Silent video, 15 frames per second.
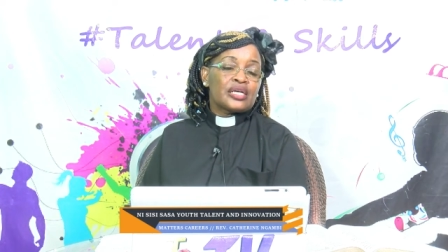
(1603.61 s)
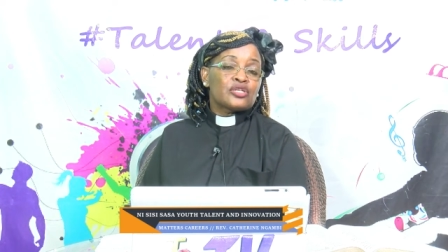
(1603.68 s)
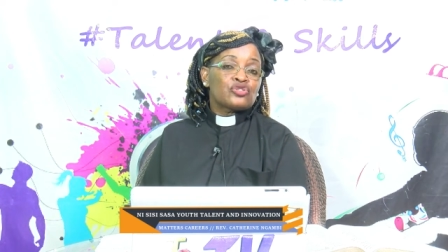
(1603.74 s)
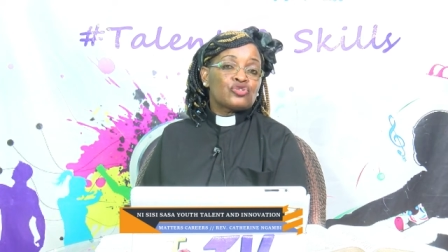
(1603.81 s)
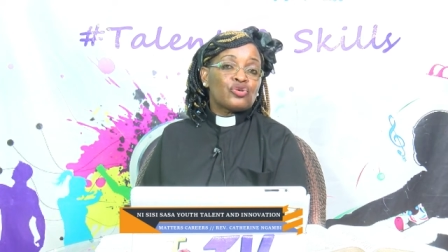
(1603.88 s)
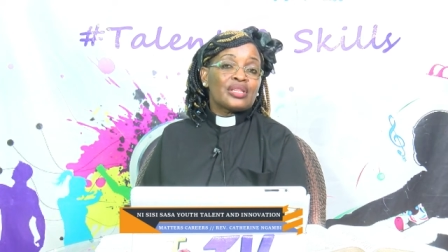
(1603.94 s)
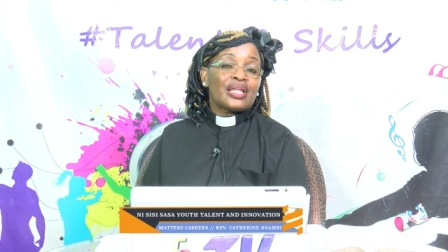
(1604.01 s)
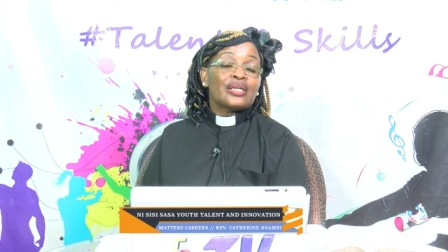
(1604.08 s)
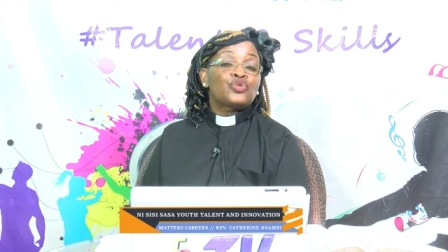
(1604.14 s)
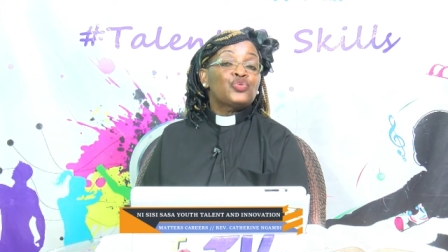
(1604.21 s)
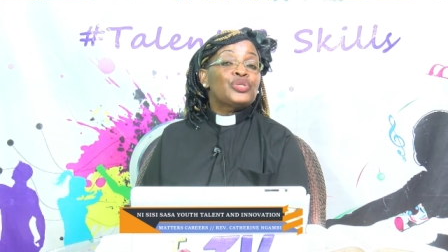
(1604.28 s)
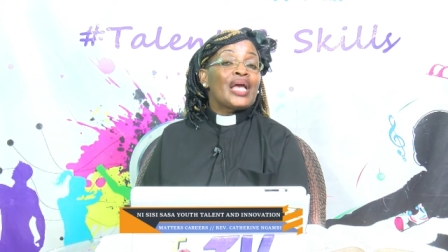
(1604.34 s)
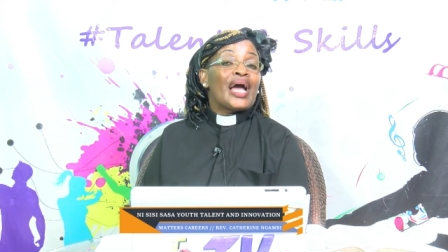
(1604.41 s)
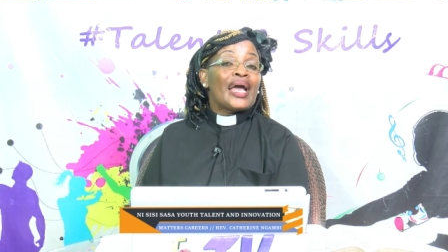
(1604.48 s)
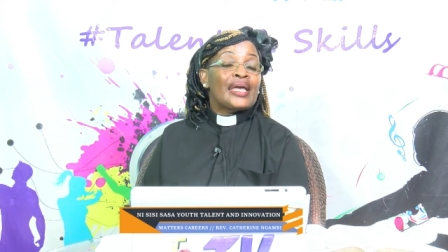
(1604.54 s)
so that
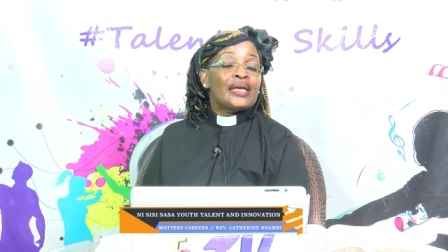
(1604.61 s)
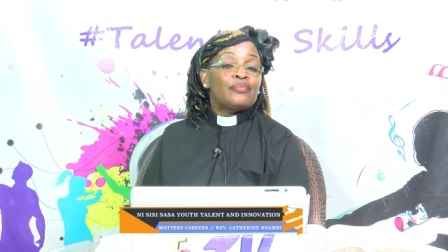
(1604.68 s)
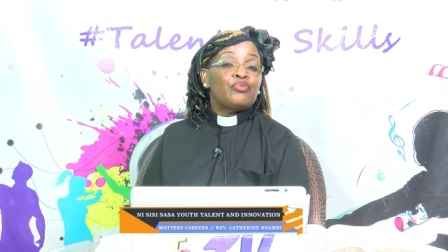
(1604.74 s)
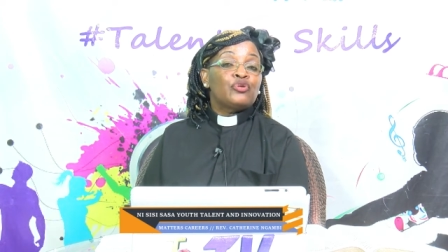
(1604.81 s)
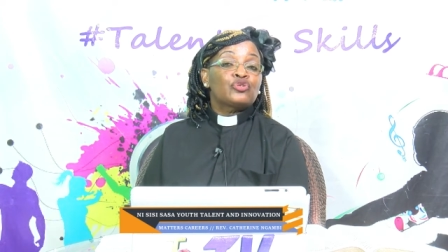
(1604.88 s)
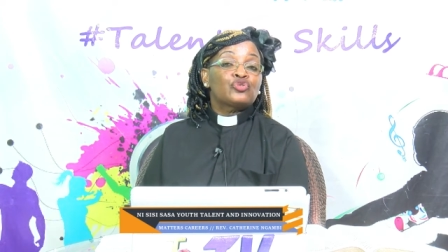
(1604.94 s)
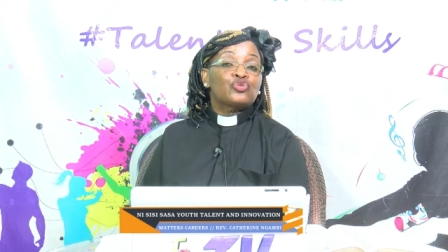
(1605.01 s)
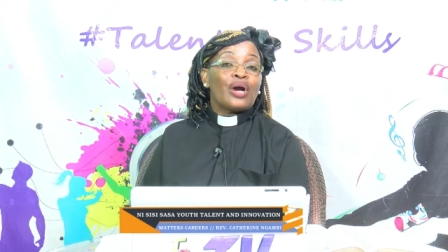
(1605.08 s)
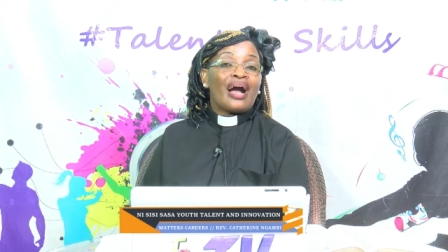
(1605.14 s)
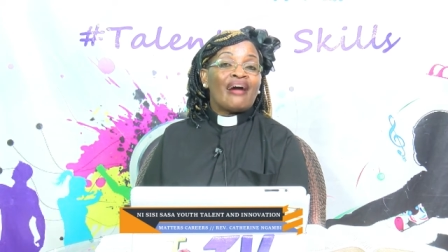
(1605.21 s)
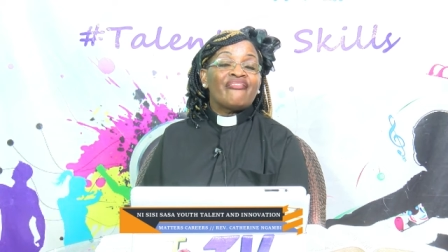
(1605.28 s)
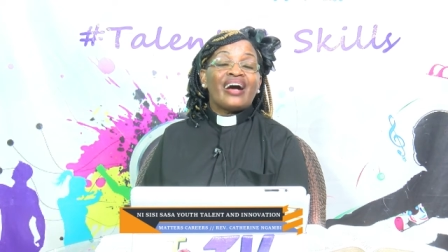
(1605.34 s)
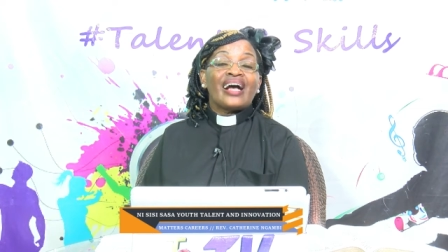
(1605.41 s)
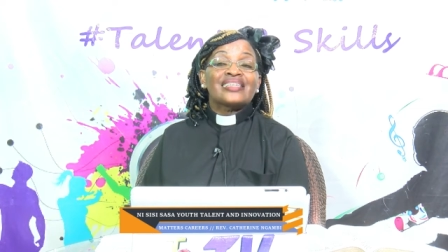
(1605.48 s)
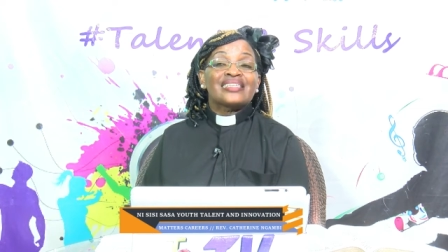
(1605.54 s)
we are able to
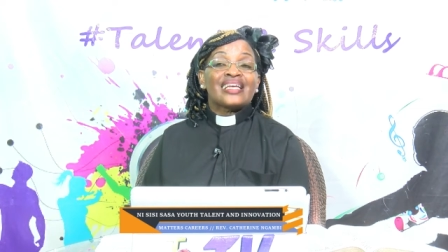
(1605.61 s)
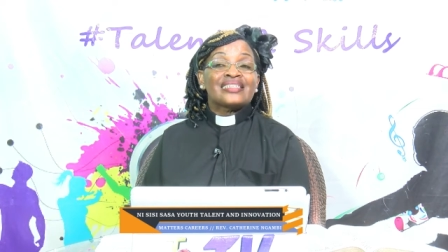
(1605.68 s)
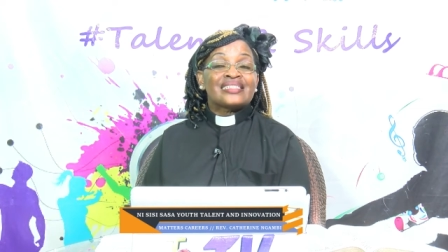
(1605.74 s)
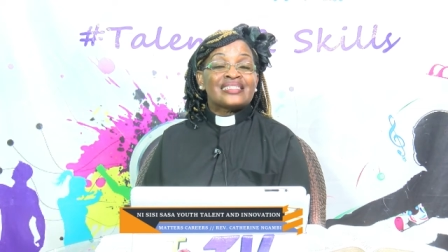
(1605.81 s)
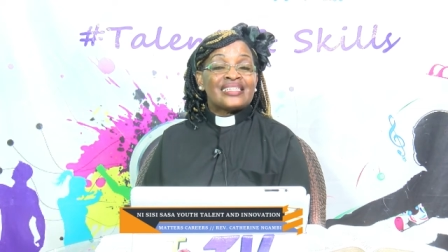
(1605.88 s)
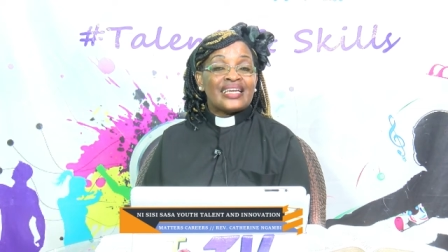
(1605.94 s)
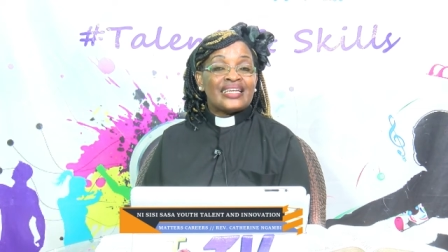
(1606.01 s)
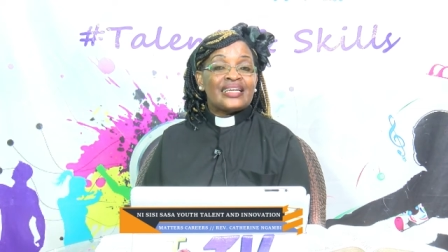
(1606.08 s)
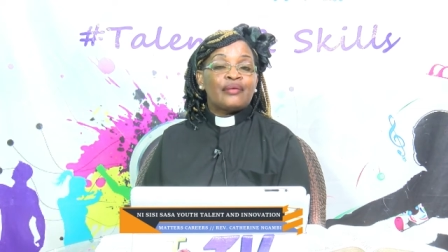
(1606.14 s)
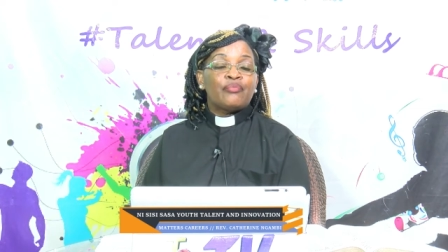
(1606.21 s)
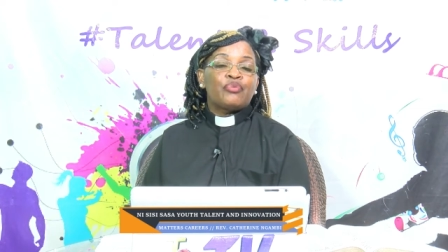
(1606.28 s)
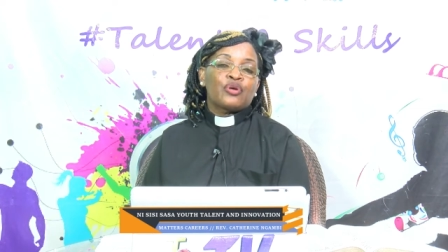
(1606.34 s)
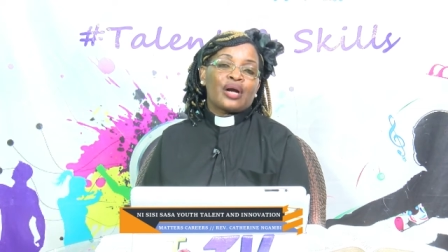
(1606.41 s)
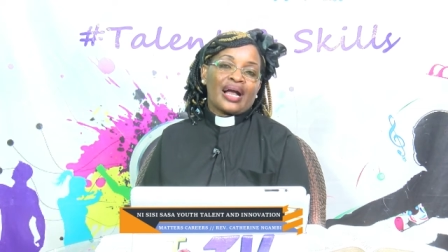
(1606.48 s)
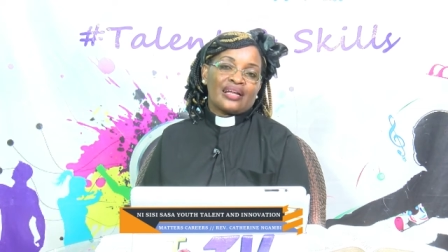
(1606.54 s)
have a
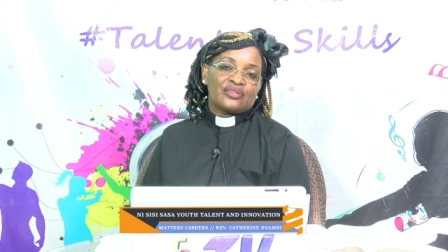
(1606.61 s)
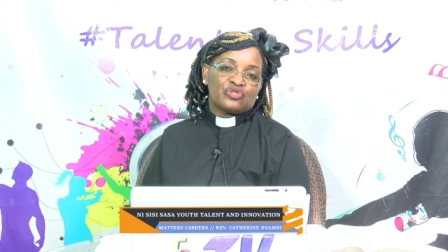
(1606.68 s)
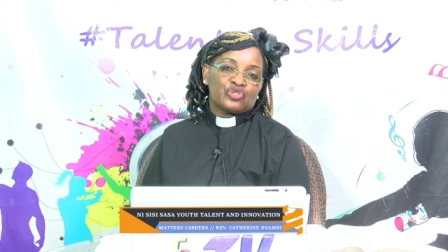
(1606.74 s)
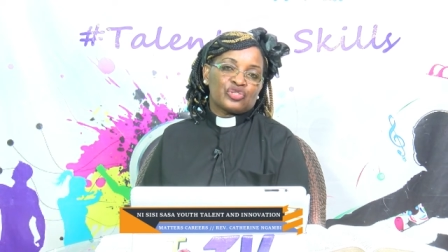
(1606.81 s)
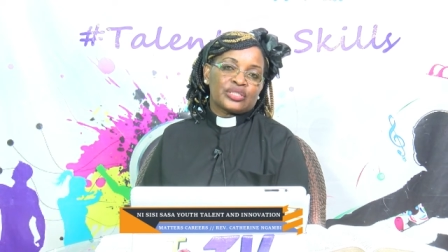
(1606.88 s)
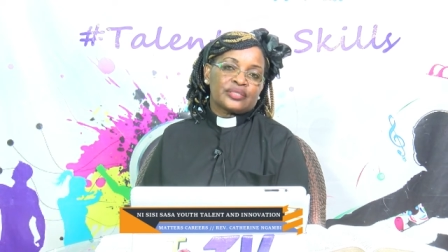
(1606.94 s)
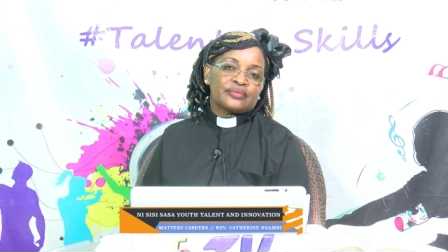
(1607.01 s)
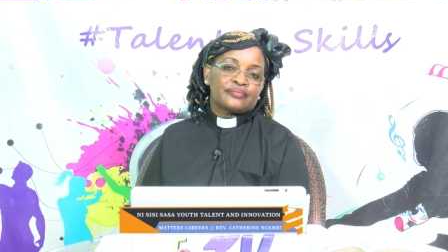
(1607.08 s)
sustainable country.